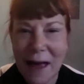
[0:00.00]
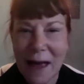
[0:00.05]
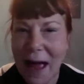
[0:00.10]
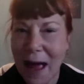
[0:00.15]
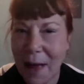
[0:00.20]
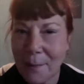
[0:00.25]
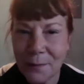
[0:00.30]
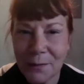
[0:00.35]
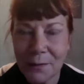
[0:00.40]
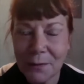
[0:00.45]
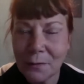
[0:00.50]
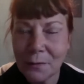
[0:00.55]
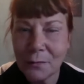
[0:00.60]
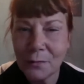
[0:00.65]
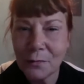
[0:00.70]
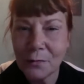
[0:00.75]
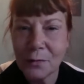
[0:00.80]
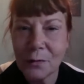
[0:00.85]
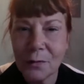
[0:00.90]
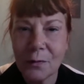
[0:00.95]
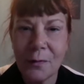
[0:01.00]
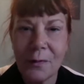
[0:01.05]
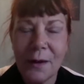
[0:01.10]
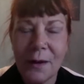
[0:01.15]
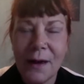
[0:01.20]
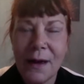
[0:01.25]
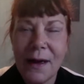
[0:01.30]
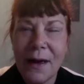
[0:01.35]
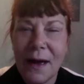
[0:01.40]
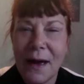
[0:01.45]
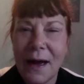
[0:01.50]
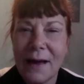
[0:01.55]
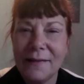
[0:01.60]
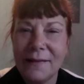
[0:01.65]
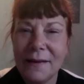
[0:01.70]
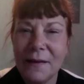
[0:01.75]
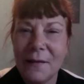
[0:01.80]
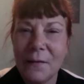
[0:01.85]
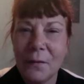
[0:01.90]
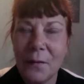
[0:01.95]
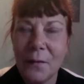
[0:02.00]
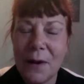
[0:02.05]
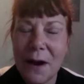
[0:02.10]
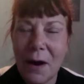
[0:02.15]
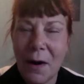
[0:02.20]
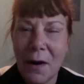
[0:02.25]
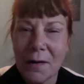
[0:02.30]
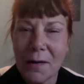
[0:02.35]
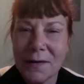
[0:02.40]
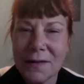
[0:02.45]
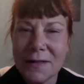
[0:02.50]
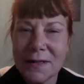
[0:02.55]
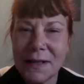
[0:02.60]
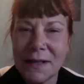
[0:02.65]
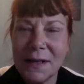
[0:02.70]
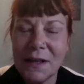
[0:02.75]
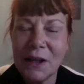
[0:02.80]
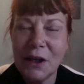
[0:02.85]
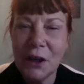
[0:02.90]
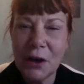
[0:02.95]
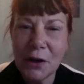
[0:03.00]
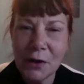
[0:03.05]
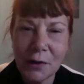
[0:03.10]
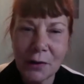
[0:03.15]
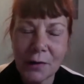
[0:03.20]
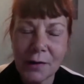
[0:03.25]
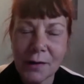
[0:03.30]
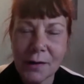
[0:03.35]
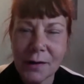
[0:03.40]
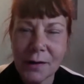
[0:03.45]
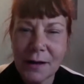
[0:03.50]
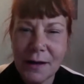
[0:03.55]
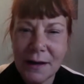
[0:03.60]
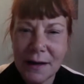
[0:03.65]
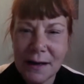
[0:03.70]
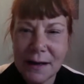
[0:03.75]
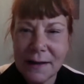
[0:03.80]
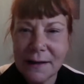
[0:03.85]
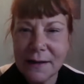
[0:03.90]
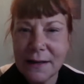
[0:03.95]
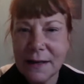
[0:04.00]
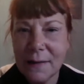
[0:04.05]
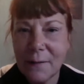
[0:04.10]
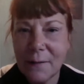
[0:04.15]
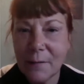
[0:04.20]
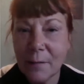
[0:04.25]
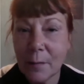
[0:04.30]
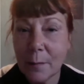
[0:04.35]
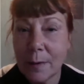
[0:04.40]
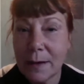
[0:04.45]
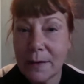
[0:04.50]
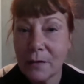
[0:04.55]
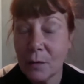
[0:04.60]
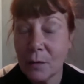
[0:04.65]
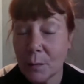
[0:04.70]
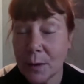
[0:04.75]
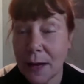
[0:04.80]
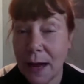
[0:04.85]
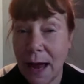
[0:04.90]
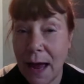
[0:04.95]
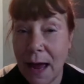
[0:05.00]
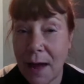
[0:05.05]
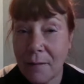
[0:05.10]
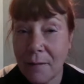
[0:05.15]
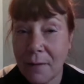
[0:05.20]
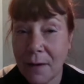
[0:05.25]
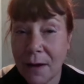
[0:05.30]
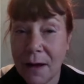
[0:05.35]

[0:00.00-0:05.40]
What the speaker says: absolute truth, as if we are secure in the information we have.